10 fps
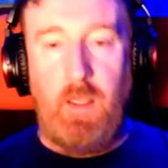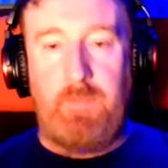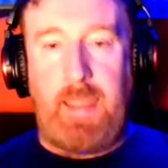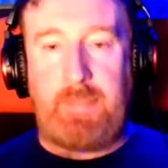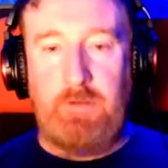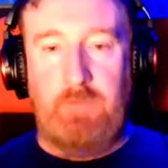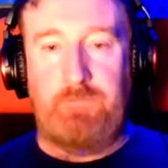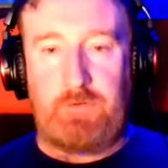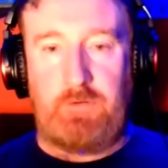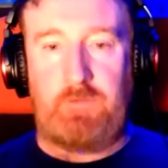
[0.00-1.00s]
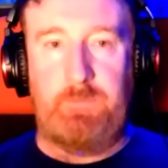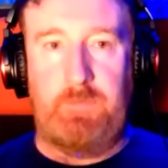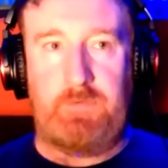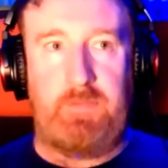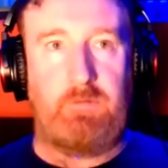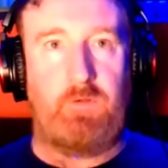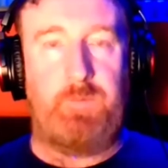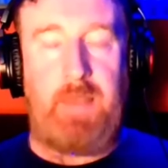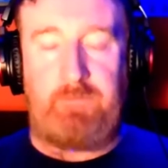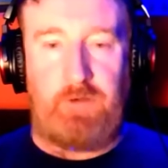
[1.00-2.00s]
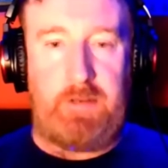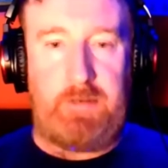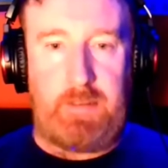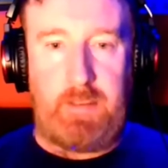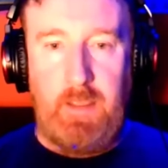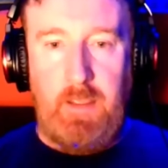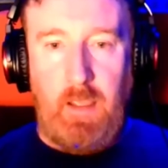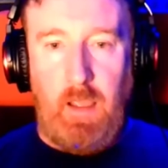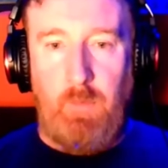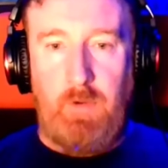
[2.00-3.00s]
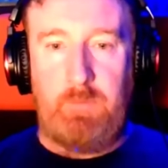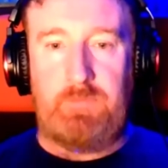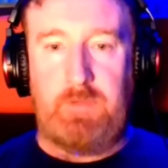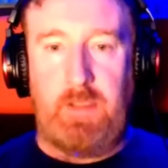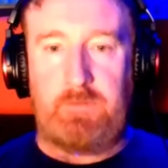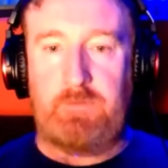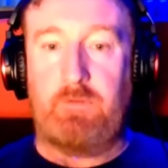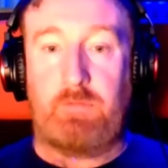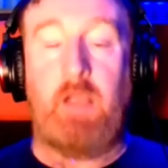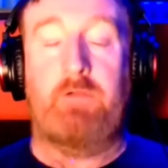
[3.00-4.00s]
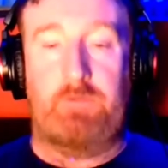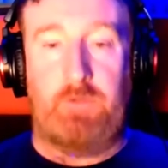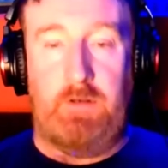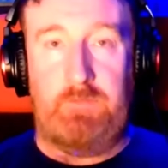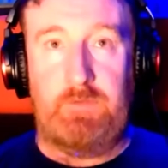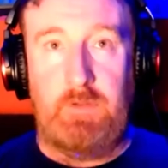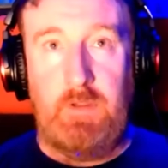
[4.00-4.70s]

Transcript: They had an offer for Christmas, or I think it was Black Friday, where it was like $300.